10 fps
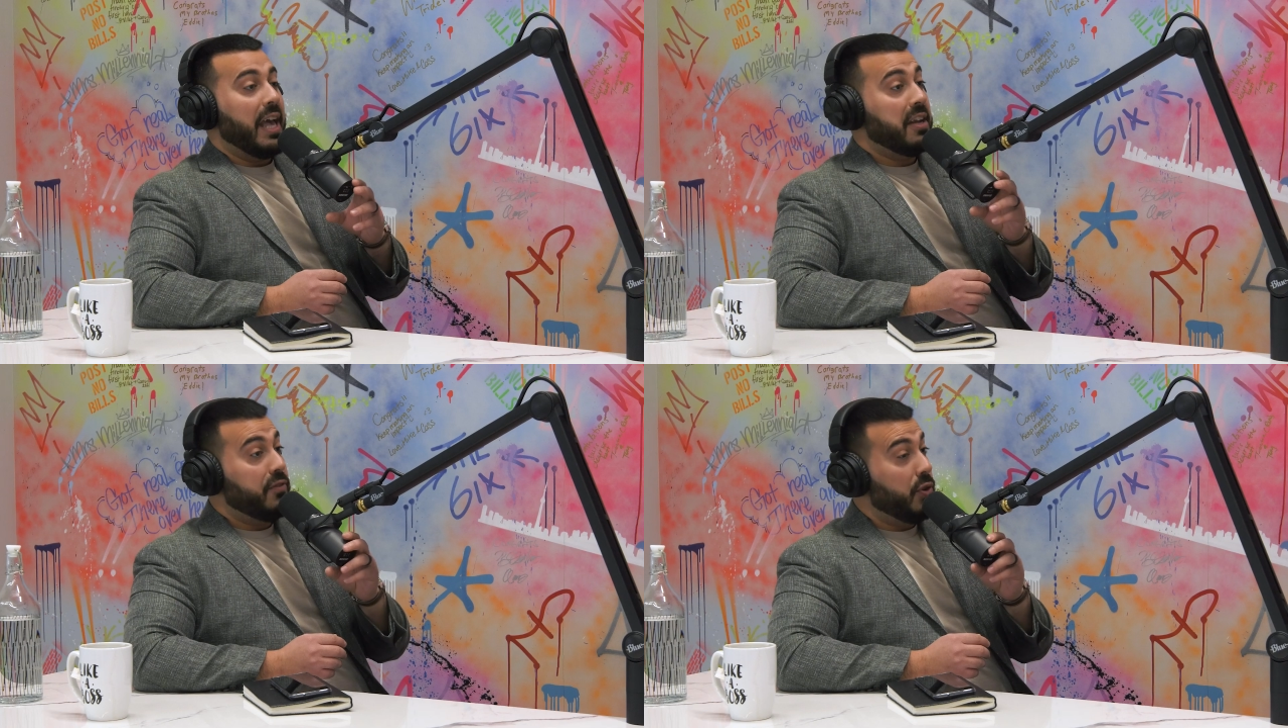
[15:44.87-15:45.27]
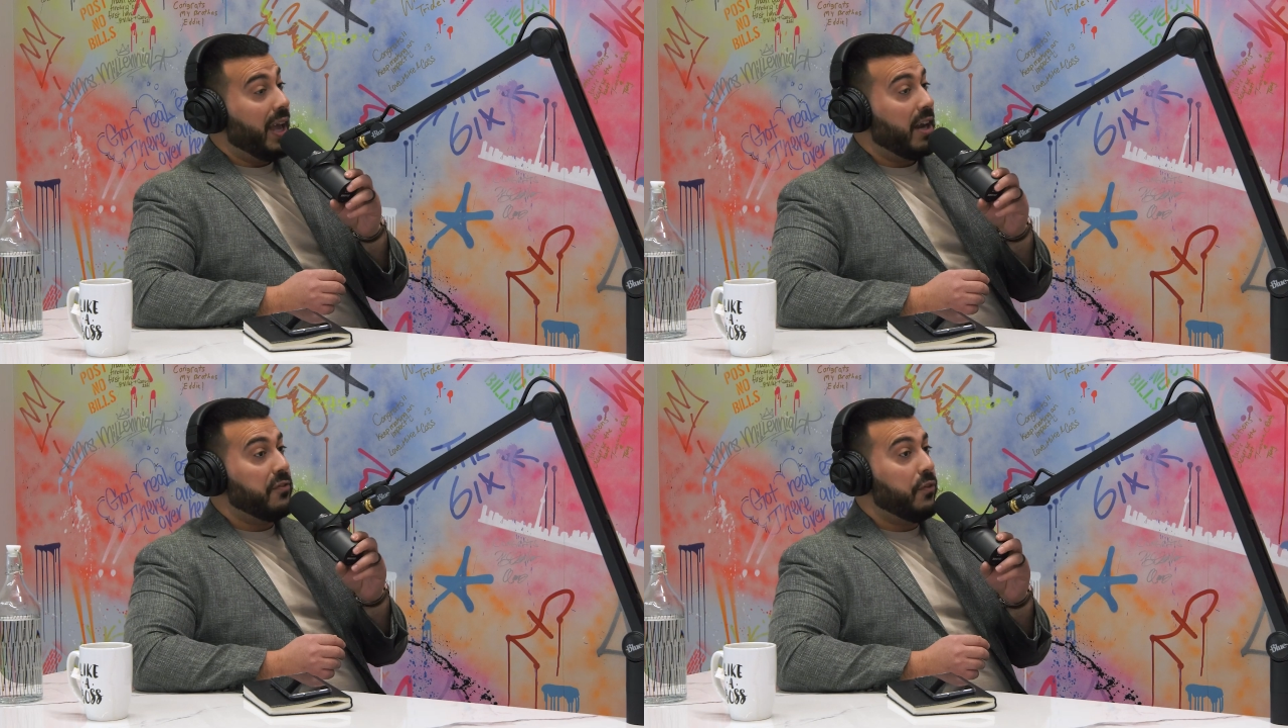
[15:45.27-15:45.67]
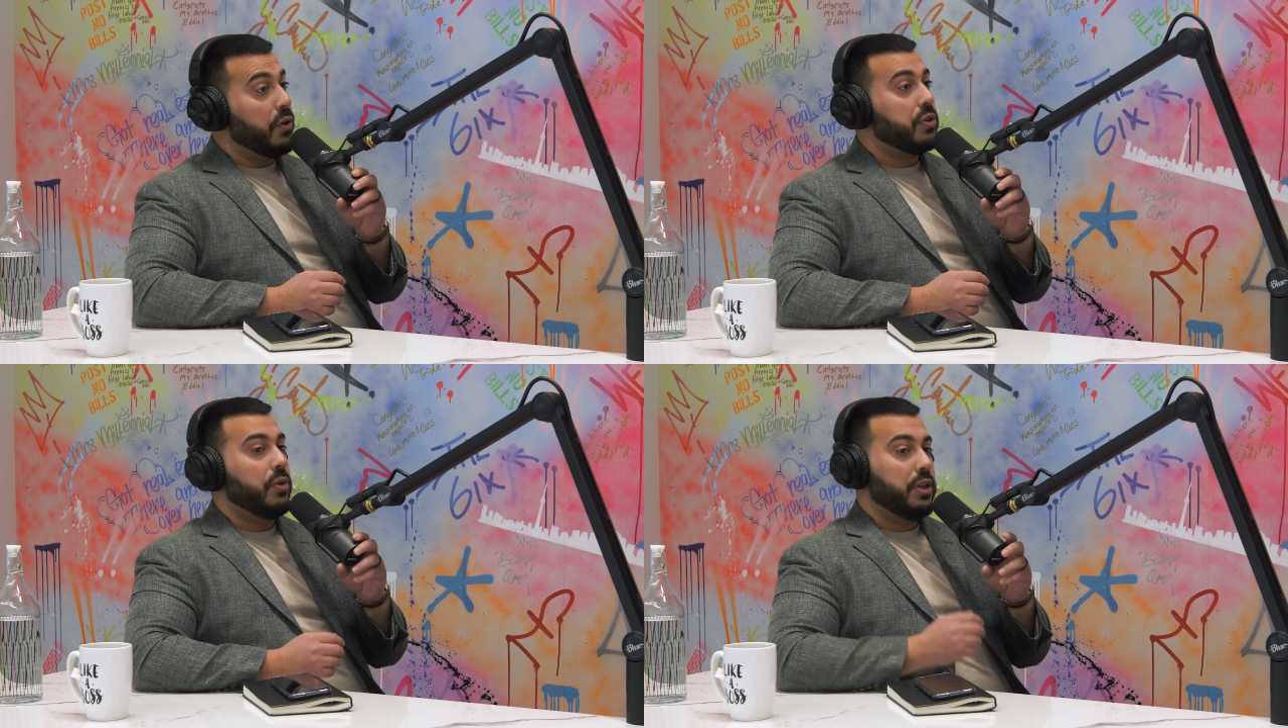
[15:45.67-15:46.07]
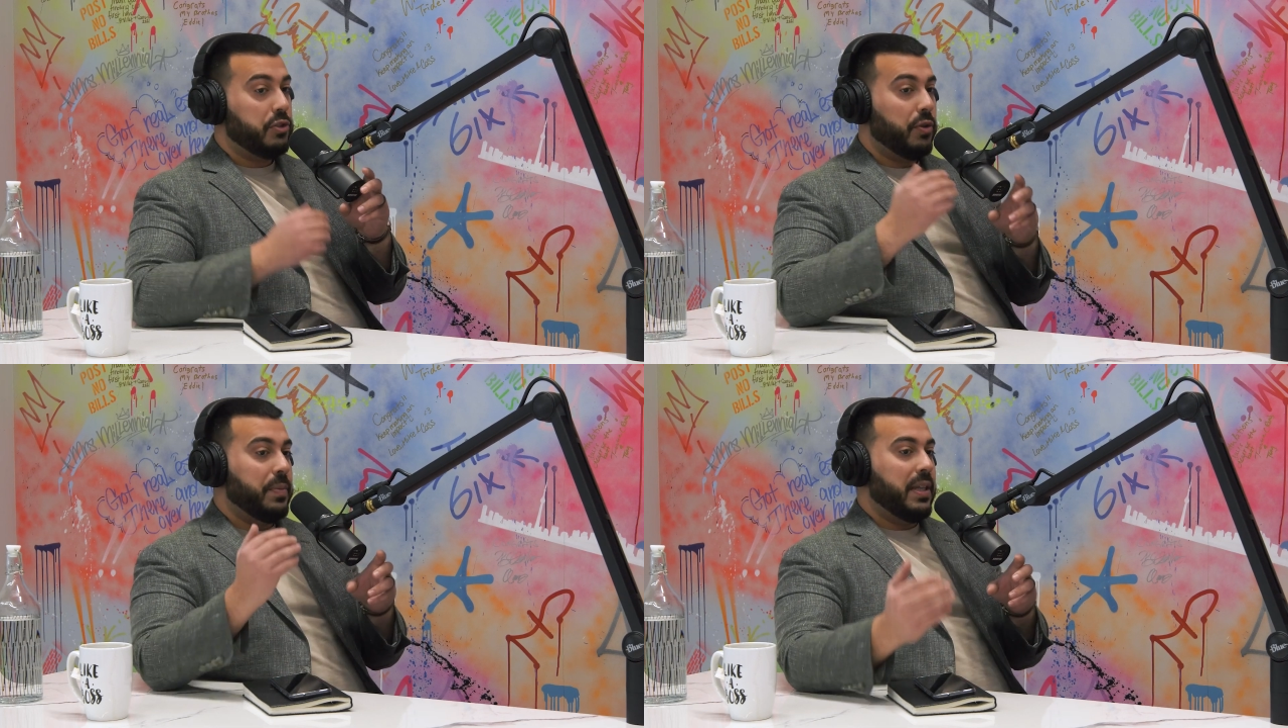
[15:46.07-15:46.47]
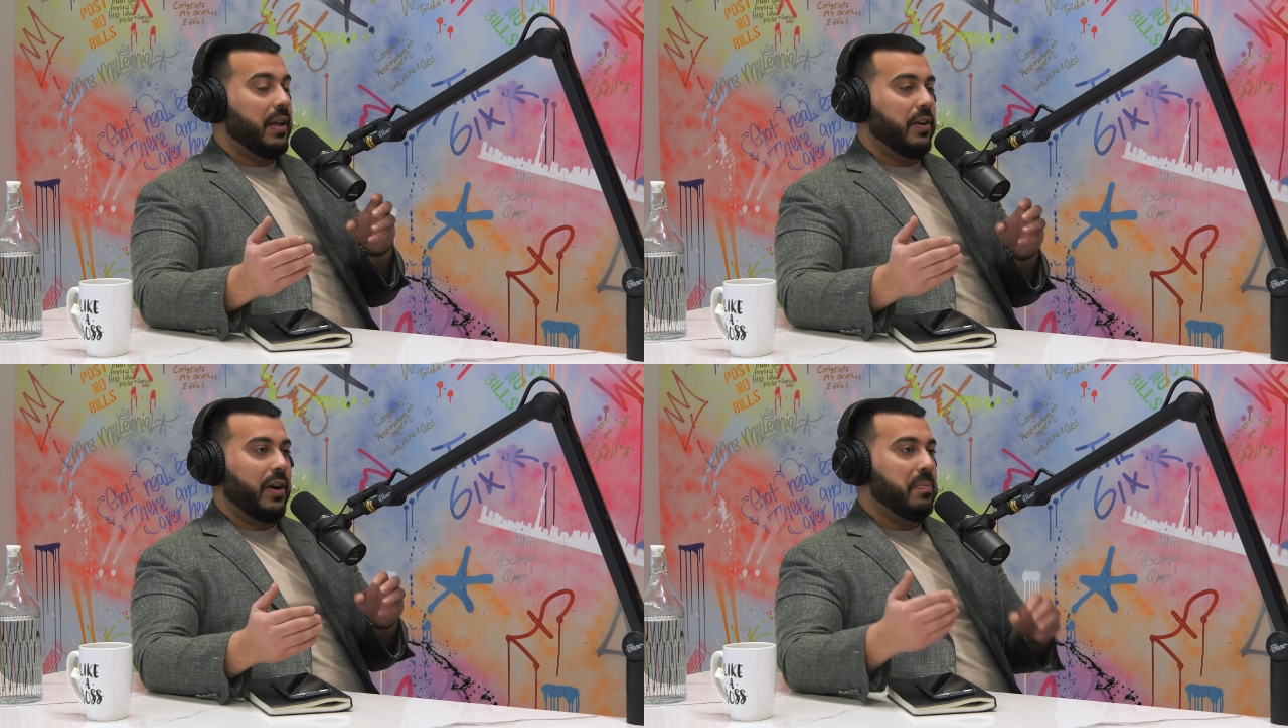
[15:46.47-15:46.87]
And if you can't afford going to a B
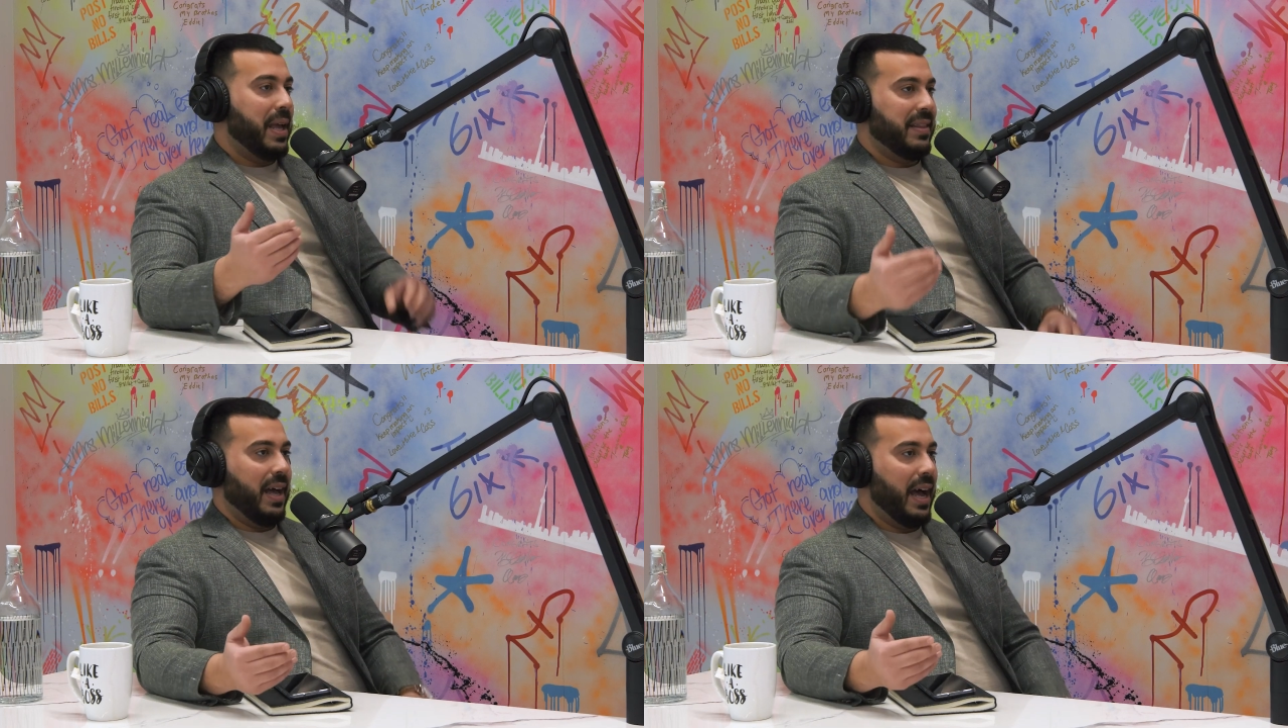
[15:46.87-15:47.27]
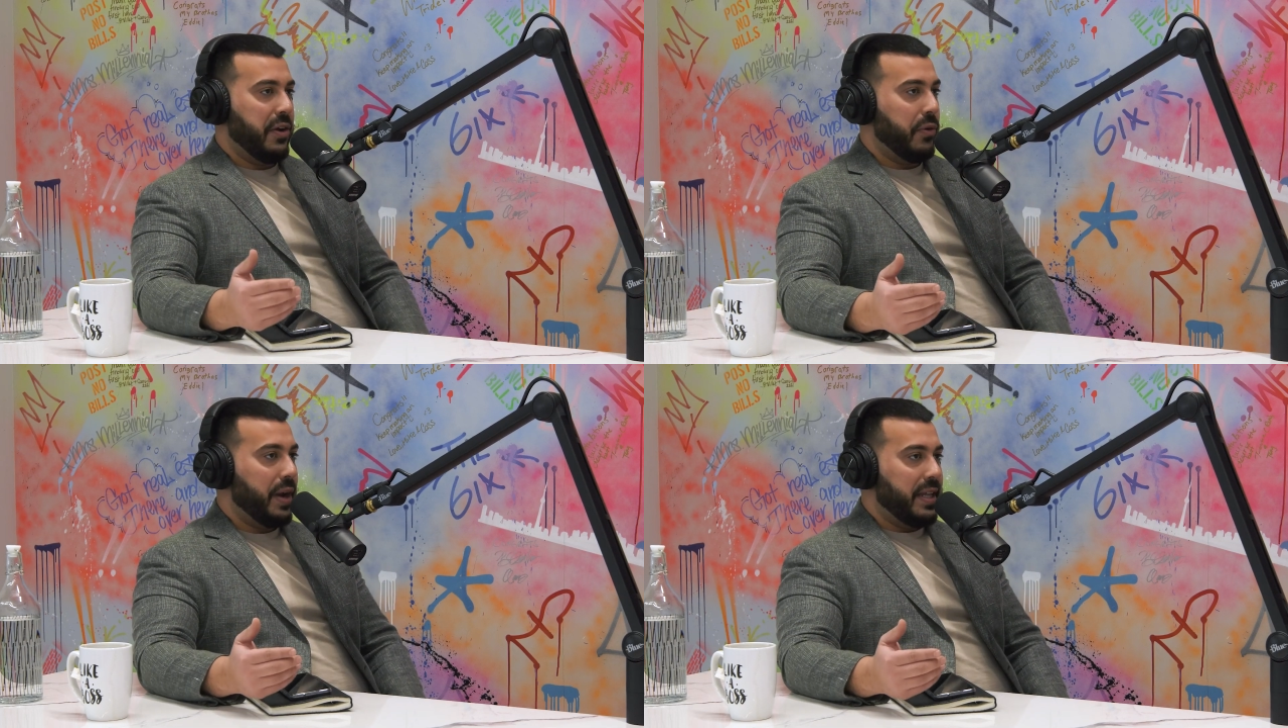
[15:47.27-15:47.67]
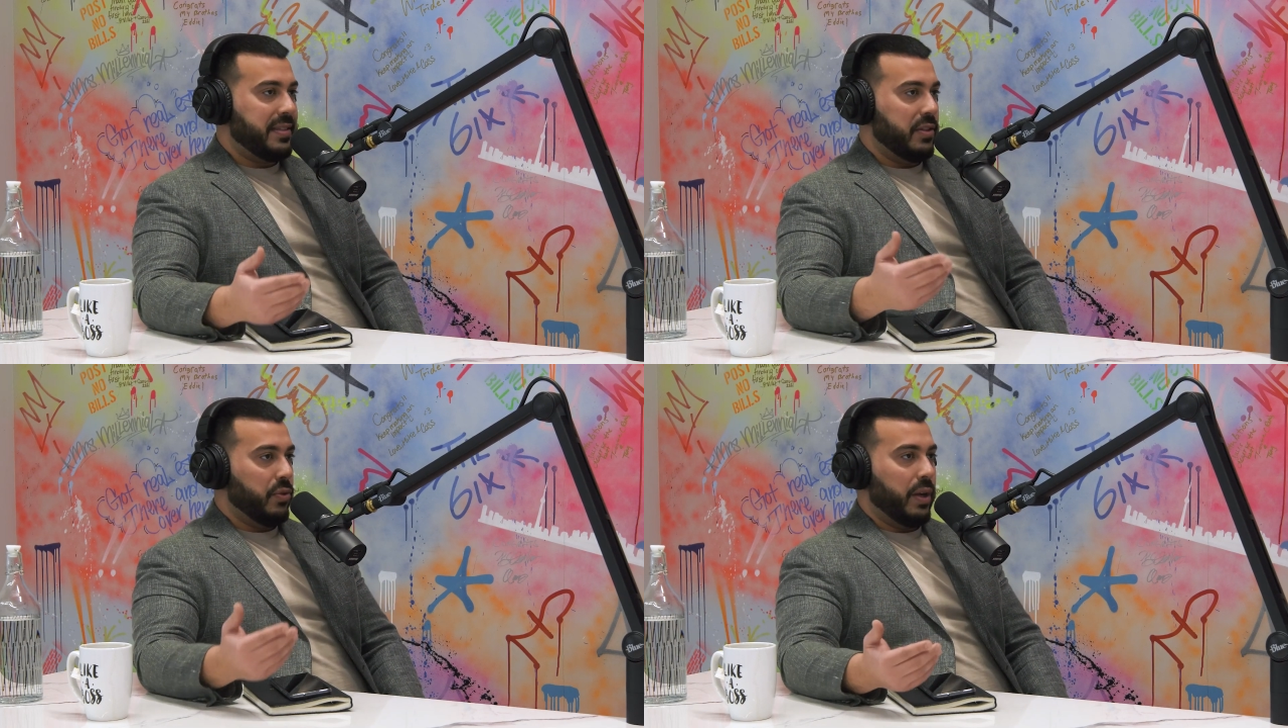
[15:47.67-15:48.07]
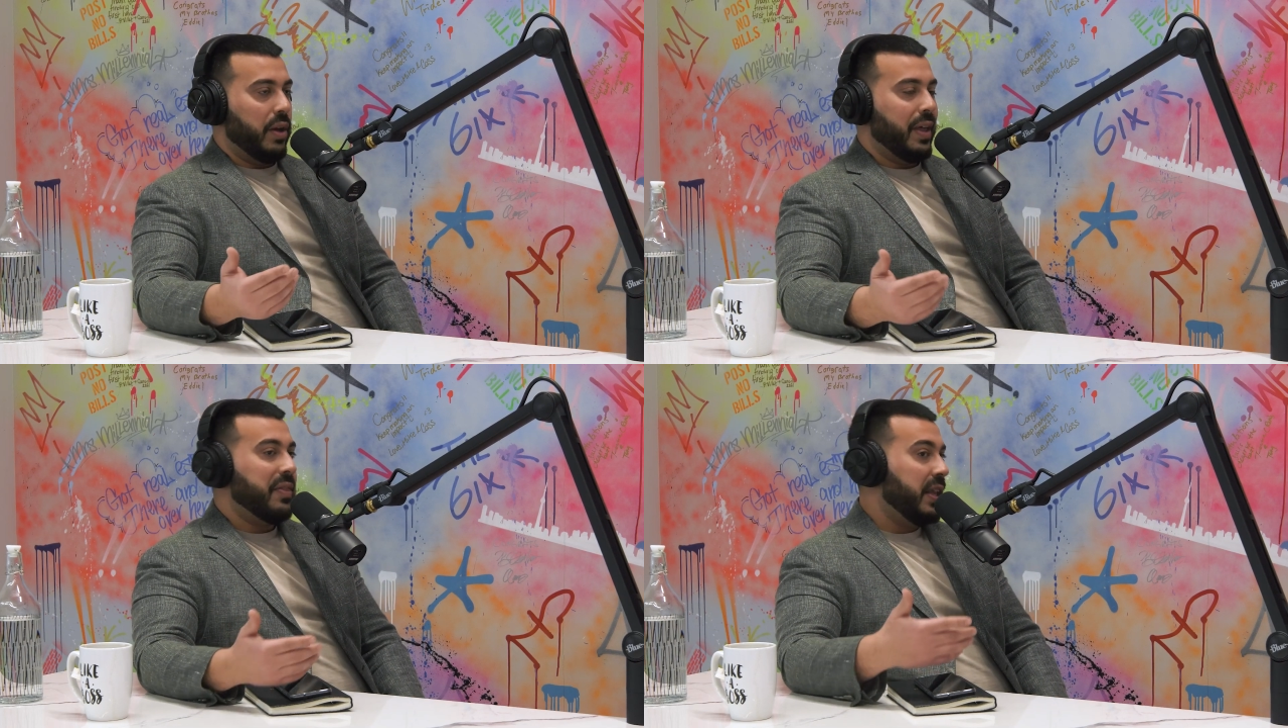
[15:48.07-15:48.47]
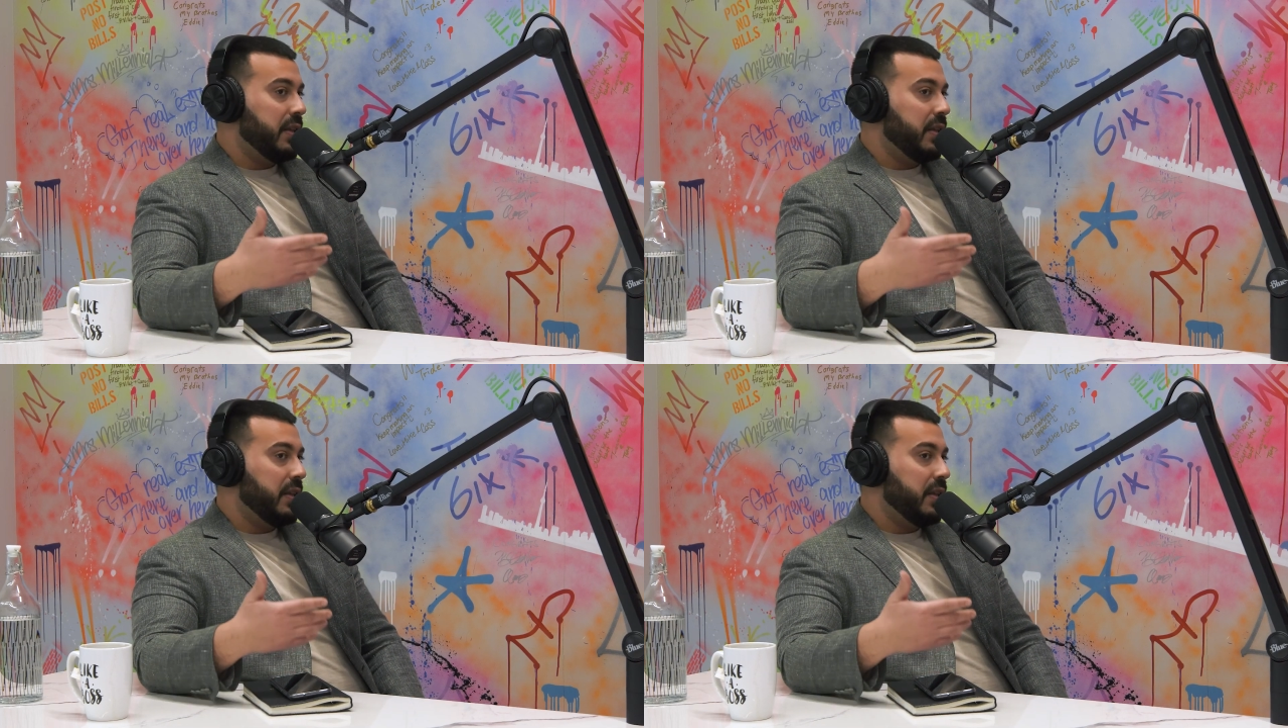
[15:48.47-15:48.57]
lender and paying the higher rates and doing all that,